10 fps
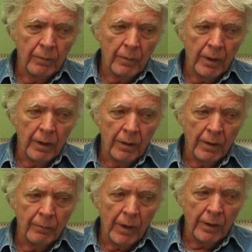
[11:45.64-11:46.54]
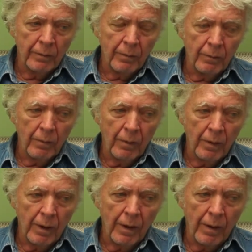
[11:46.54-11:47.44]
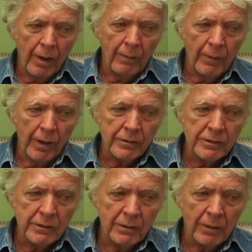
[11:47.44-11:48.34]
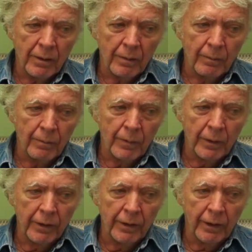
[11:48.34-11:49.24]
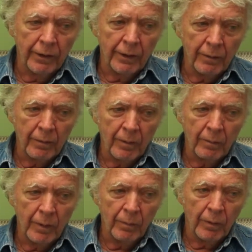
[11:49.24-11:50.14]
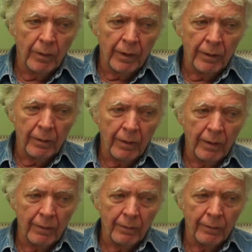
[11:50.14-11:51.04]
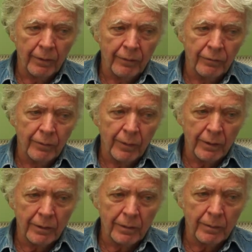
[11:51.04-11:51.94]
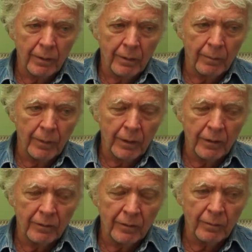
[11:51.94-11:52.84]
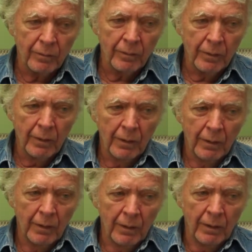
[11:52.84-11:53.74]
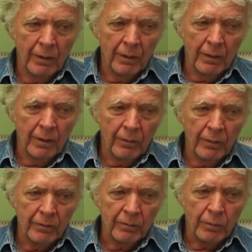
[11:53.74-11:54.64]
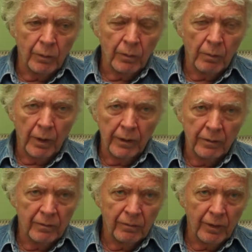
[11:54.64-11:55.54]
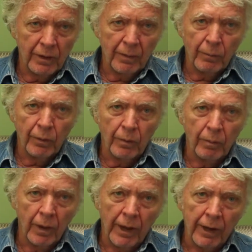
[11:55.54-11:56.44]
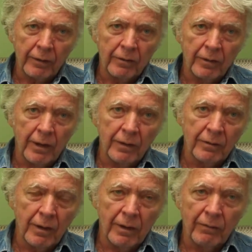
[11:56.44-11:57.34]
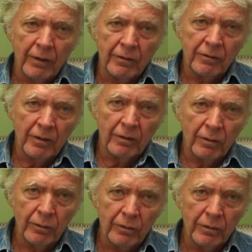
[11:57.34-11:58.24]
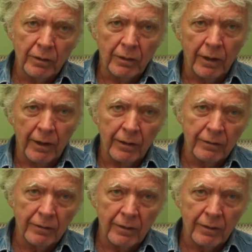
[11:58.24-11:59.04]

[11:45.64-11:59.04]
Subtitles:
And I'm not belittling the people I lived with because it was poor whites fighting poor blacks, and that's kind of institutionalized.